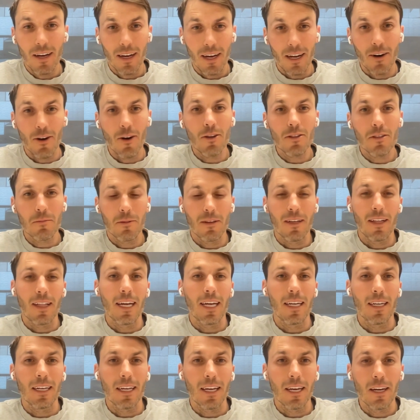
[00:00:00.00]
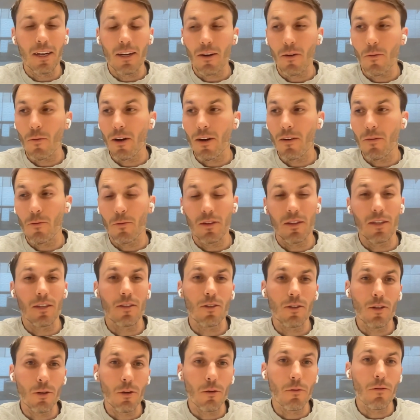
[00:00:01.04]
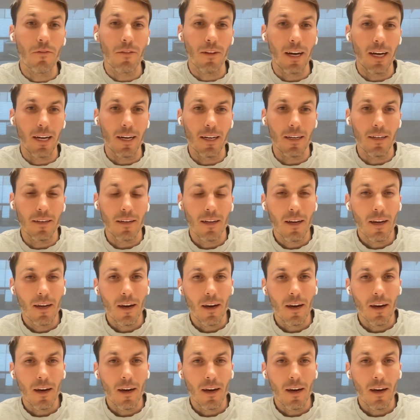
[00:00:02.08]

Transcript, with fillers: and ultimately landing here where with this new Flyknit